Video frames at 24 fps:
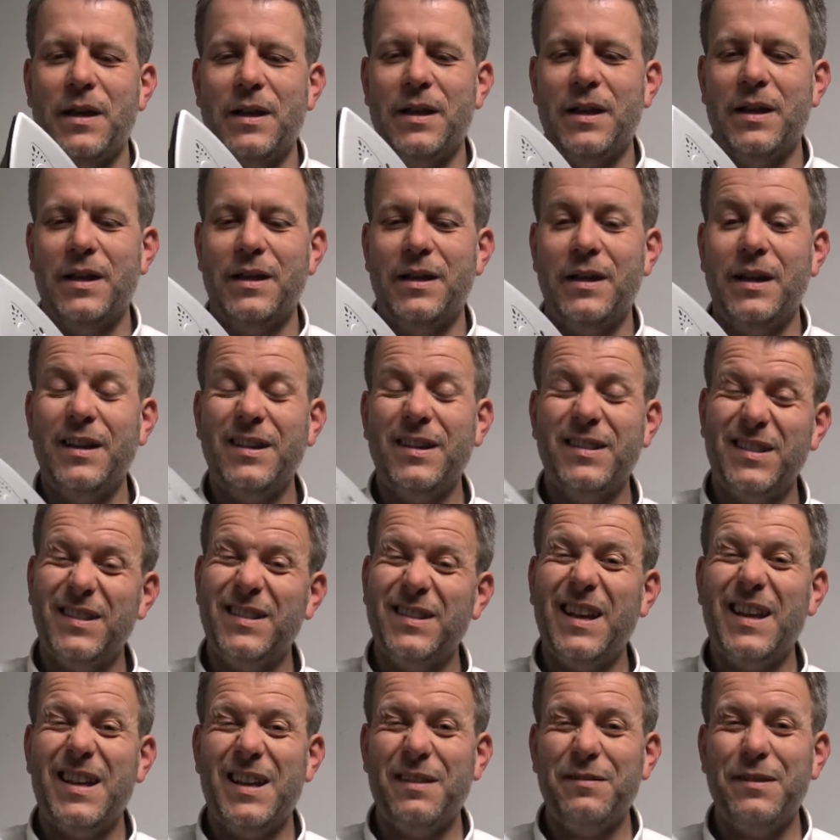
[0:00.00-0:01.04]
And as I
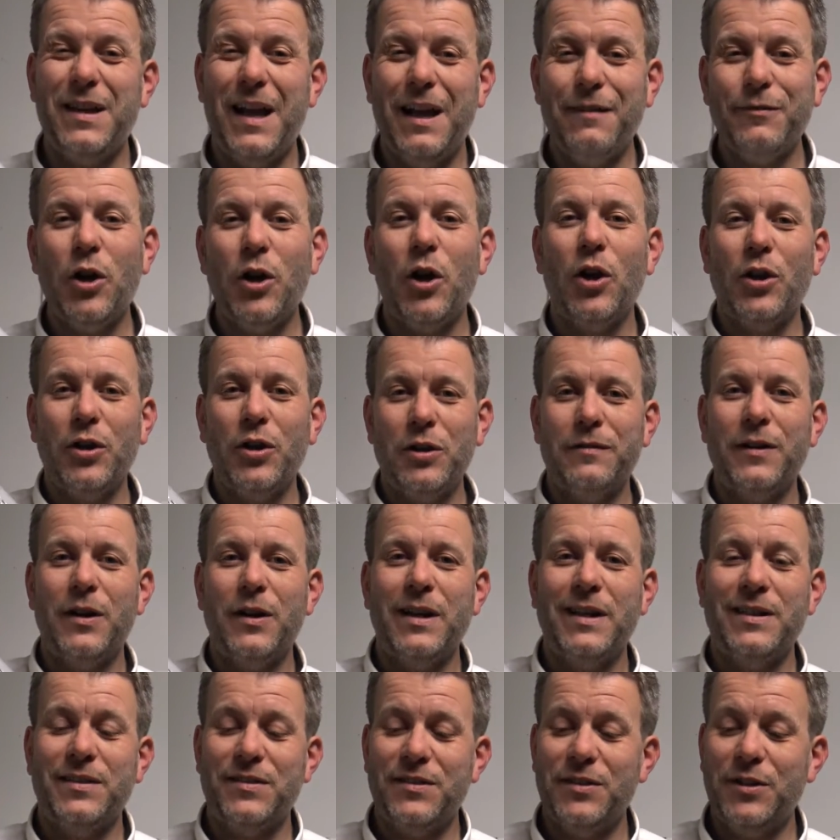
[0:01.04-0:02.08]
say, if you have got a lot of
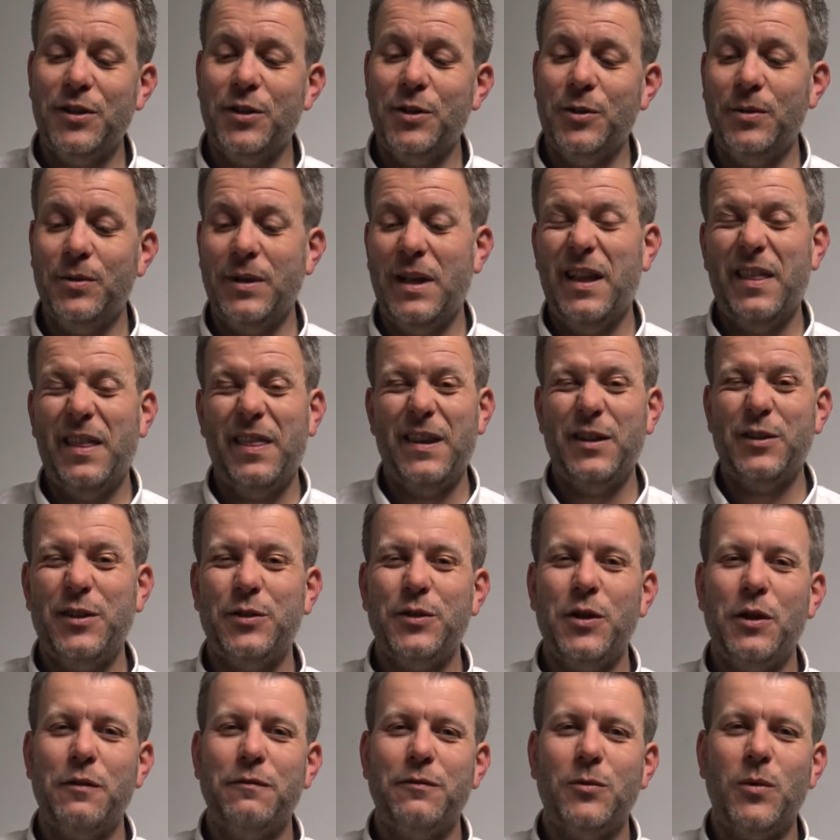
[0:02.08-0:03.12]
ironing to do, then
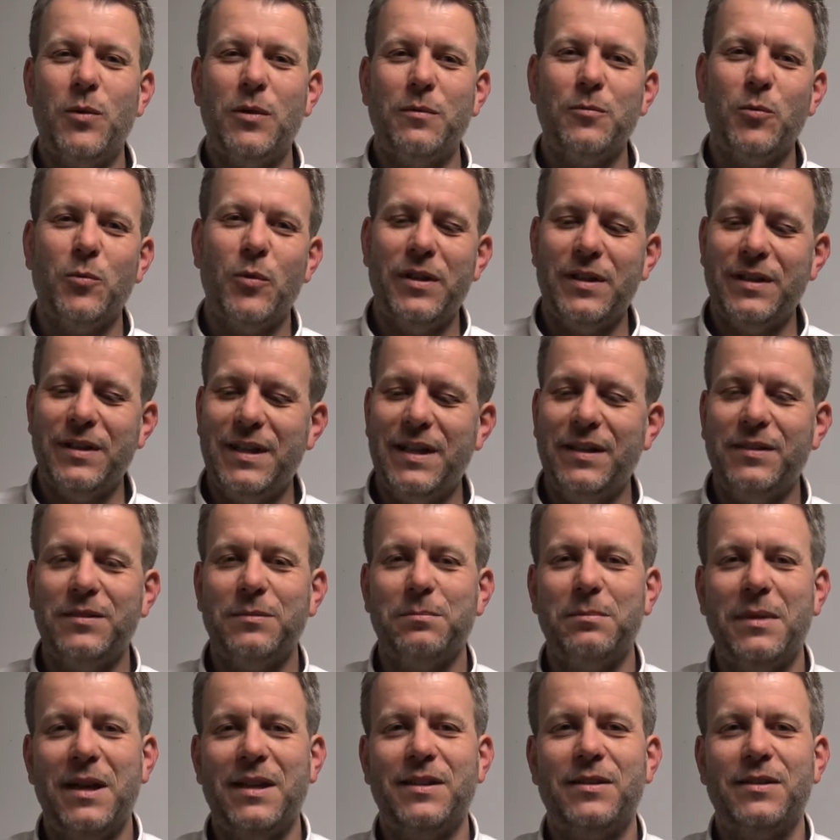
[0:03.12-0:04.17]
go for one with a
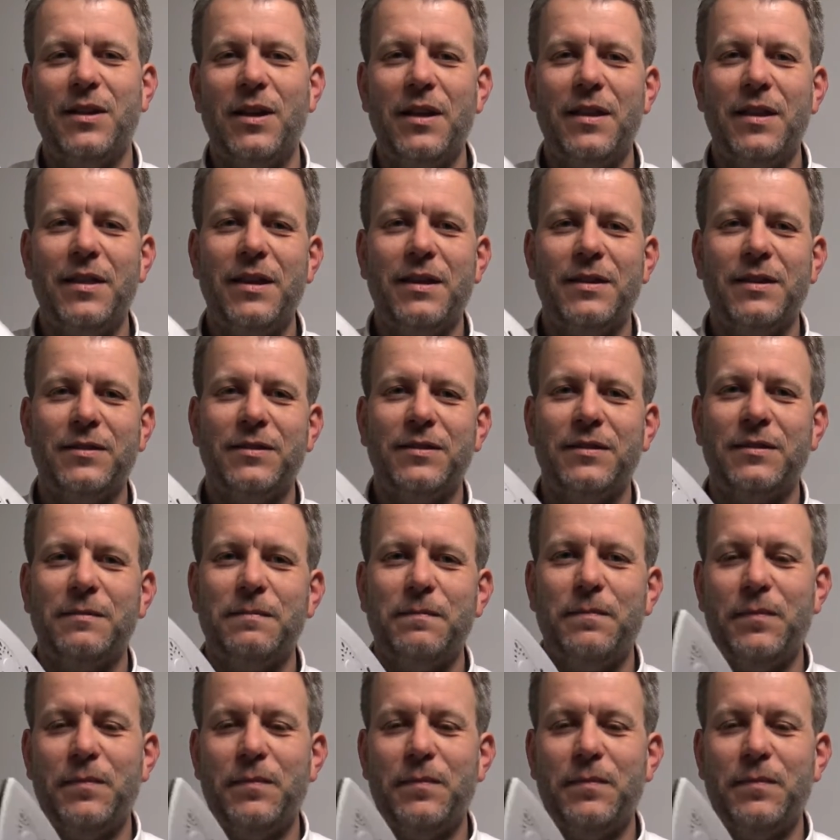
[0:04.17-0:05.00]
decent base like this.